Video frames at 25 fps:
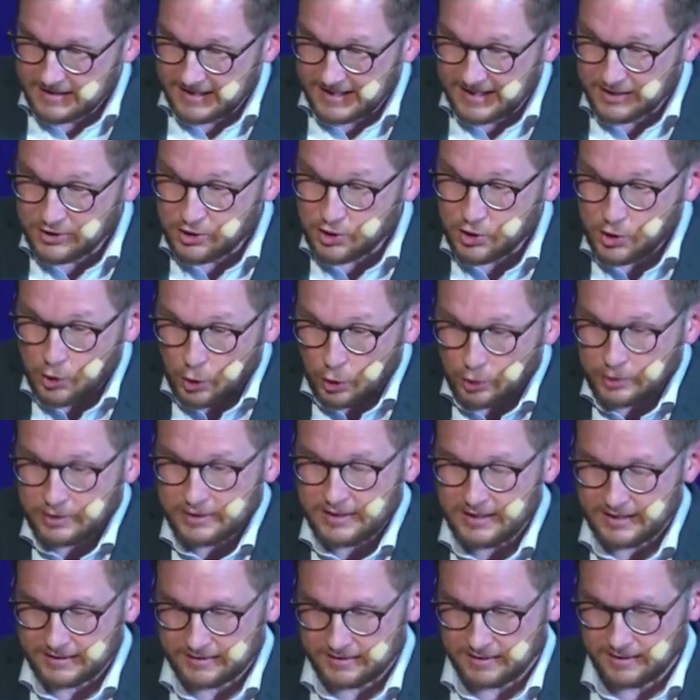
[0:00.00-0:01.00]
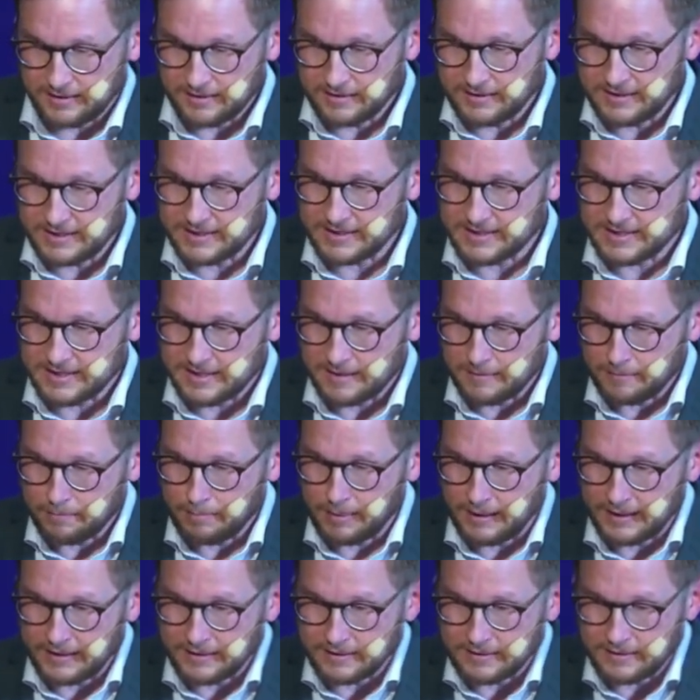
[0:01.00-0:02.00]
they can shortcut this
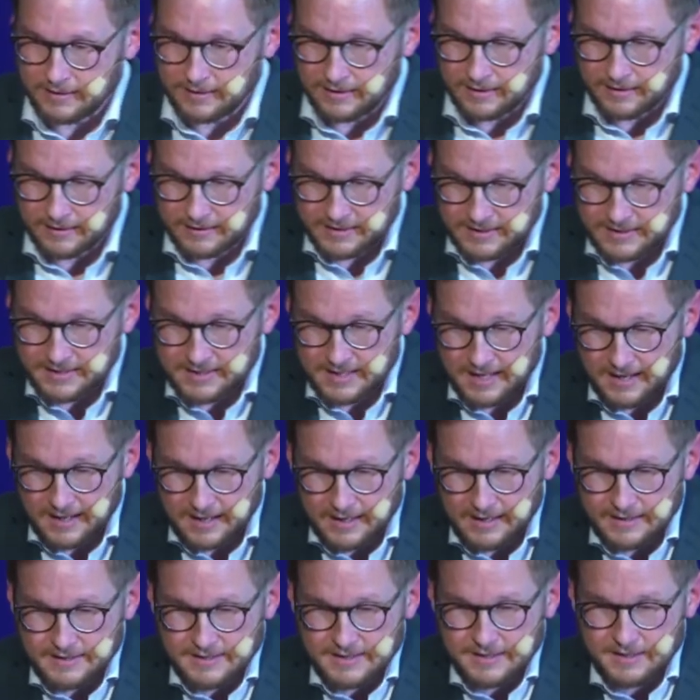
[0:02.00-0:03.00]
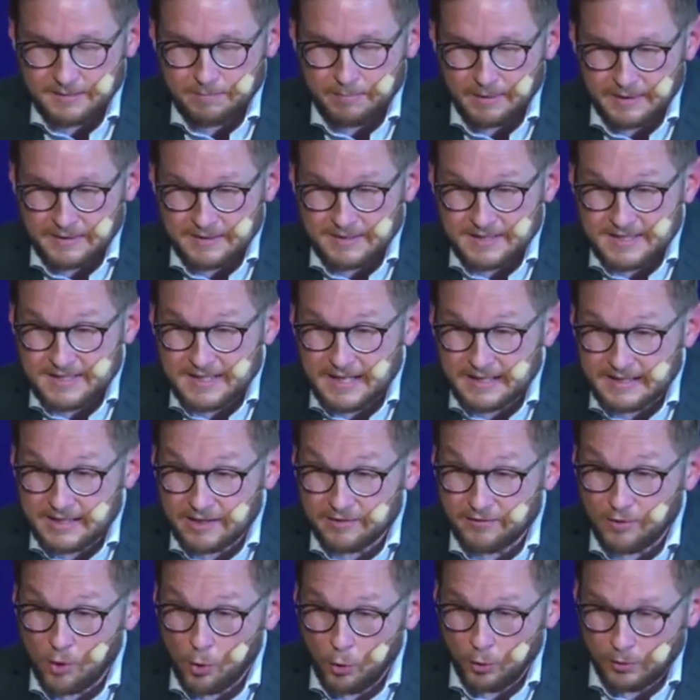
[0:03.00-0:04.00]
by this task by the study
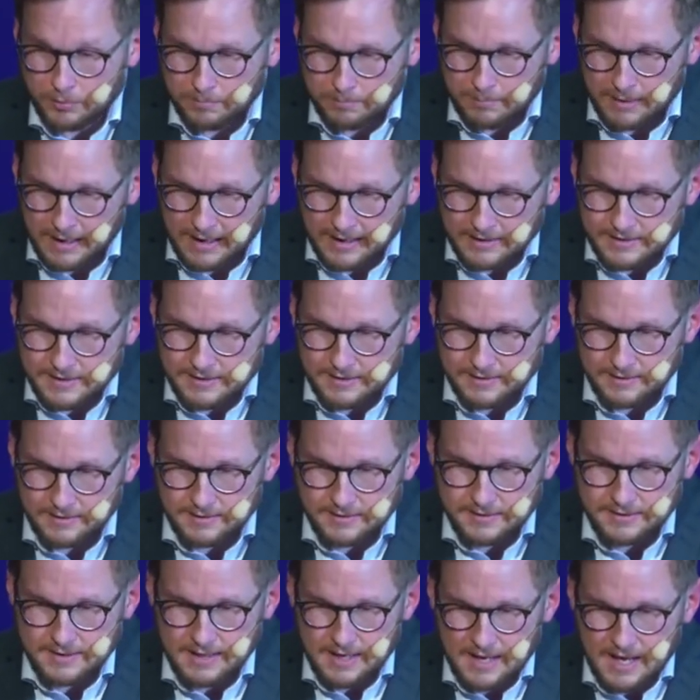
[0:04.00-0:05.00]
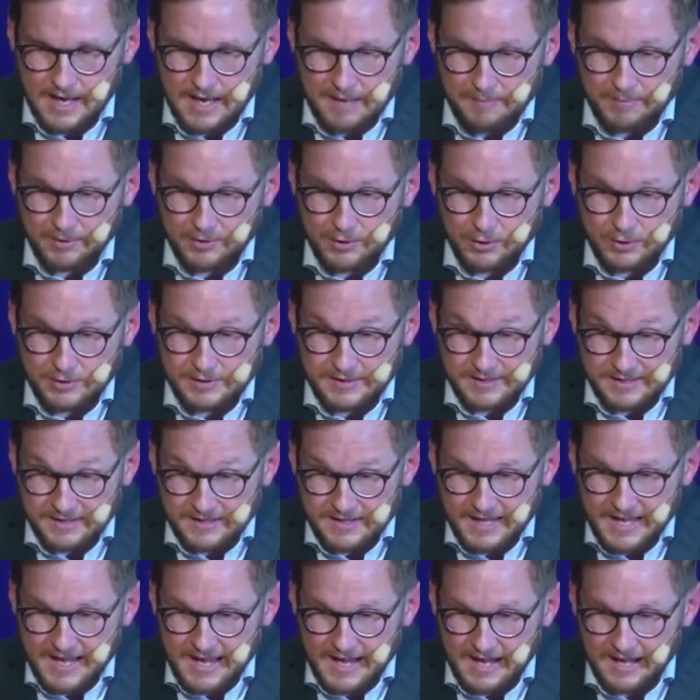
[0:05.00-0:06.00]
of old masters because
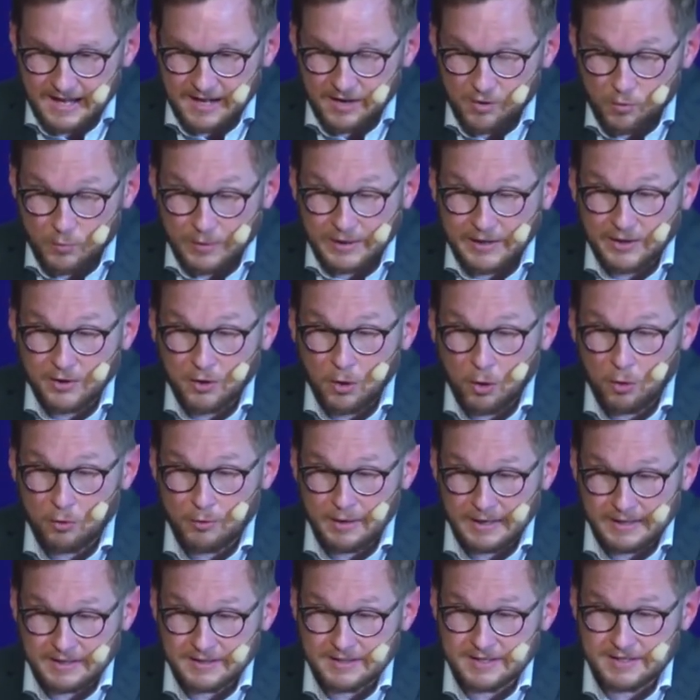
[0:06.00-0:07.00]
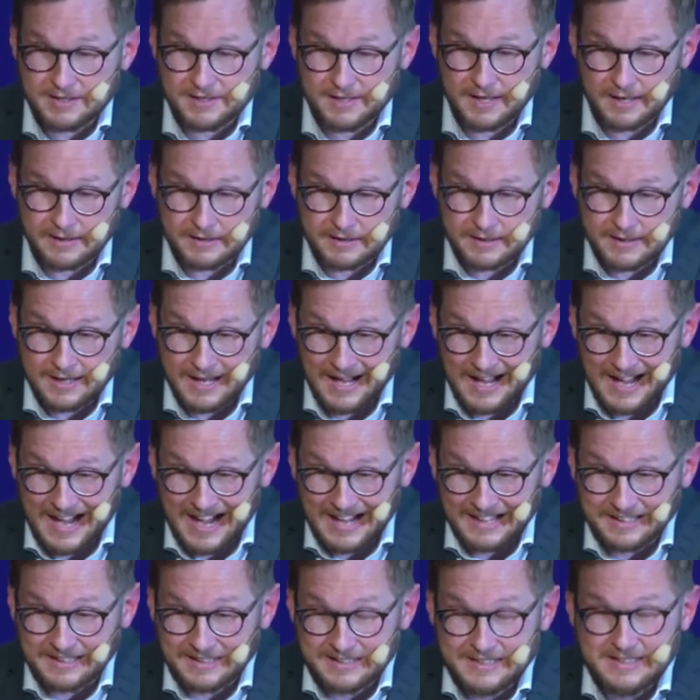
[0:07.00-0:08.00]
there we can already study
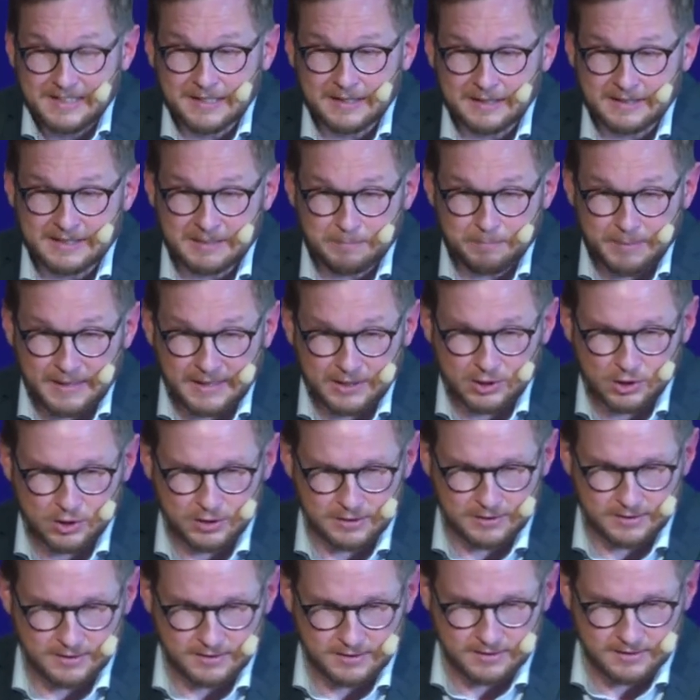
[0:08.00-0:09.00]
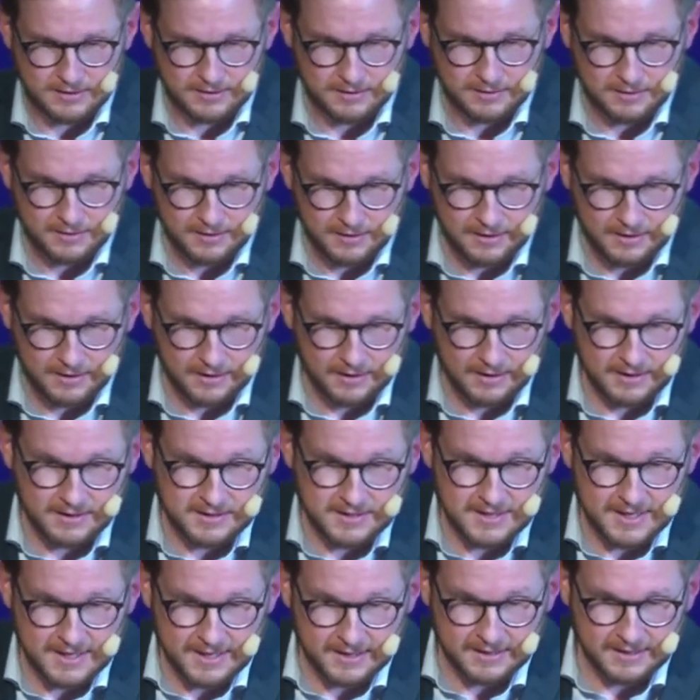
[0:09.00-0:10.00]
ideal depictions. He
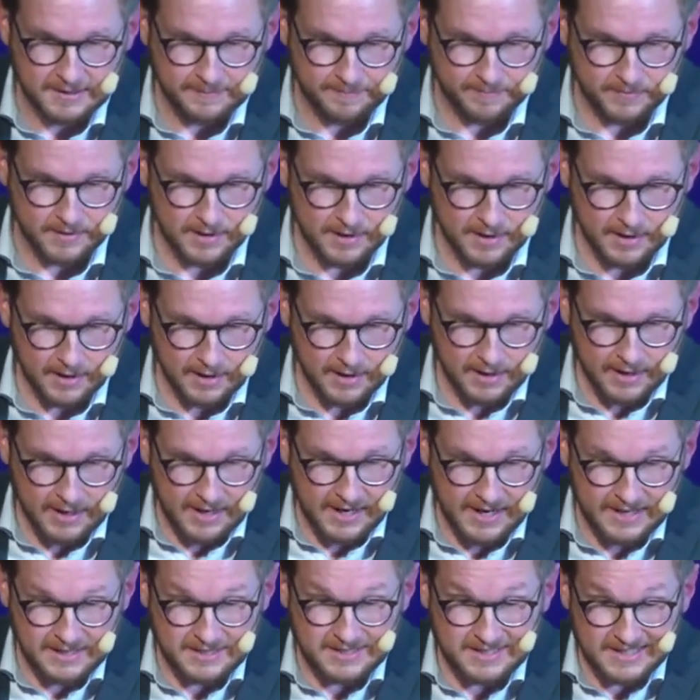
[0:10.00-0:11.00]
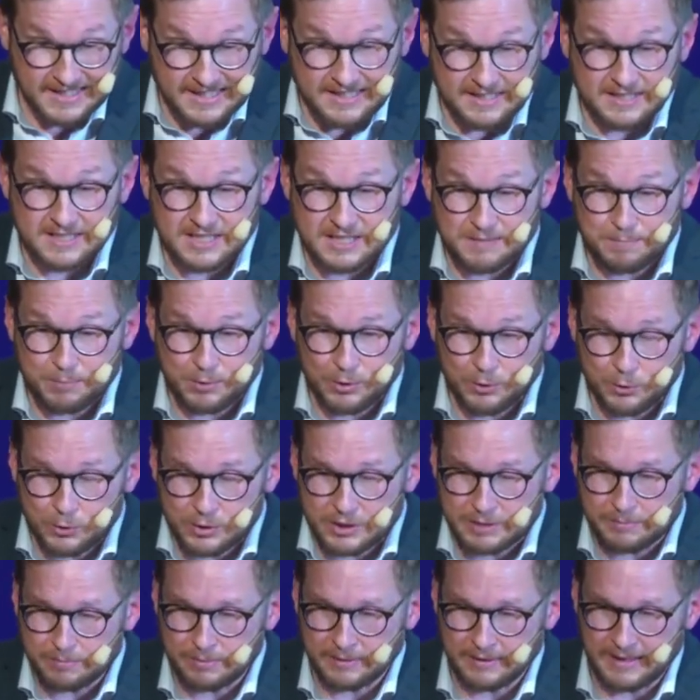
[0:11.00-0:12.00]
said, it is
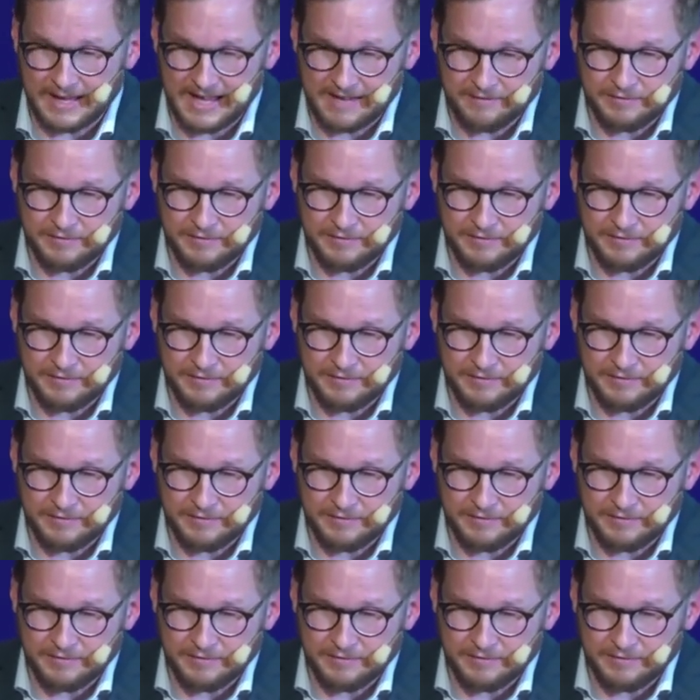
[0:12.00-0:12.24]
indisputable